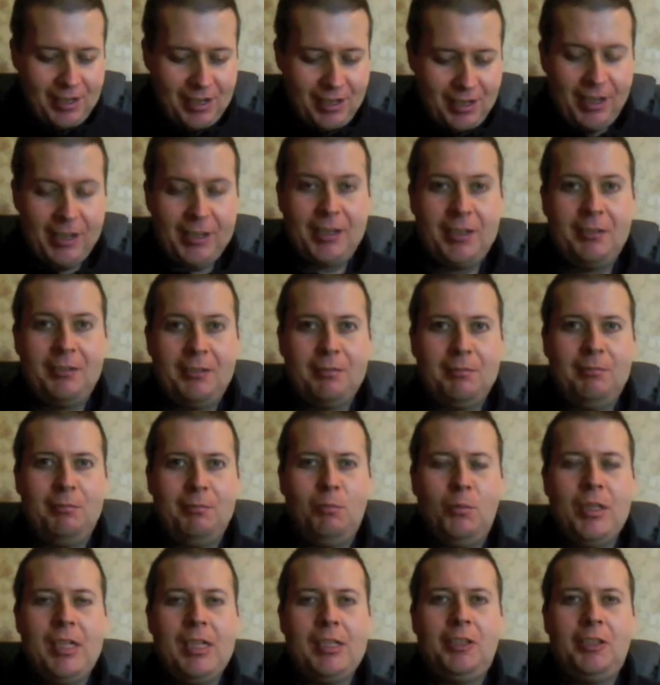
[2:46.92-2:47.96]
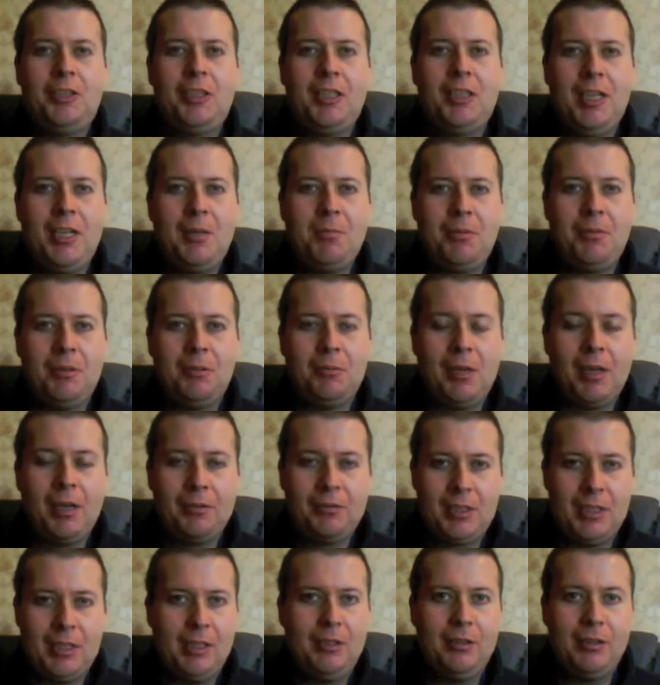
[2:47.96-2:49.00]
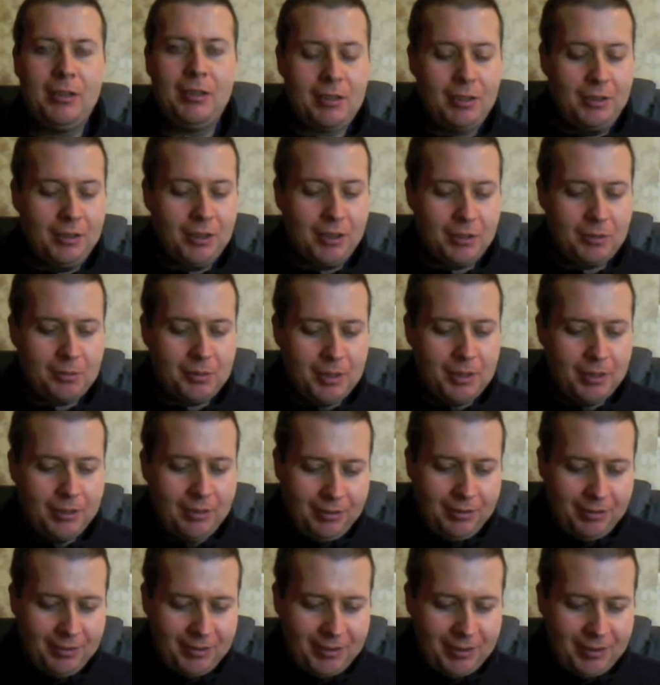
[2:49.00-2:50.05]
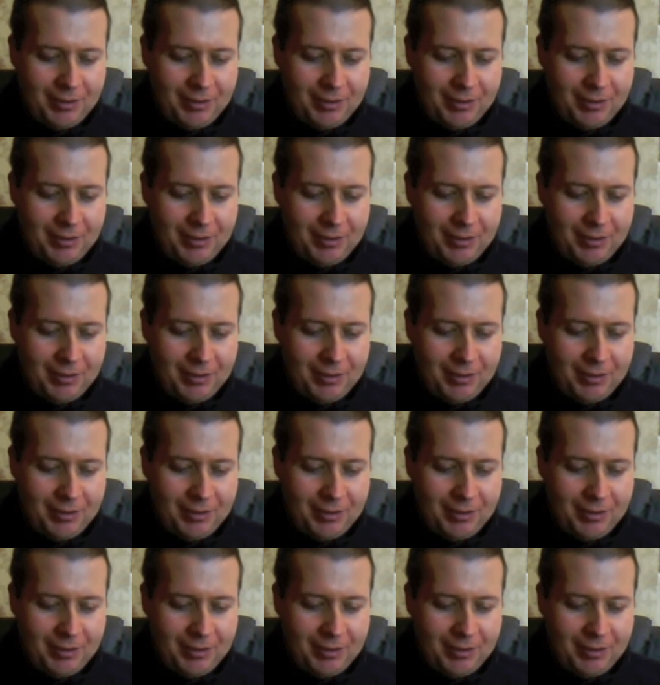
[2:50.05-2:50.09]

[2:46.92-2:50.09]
and I won it cheaper than what I've seen others go as well.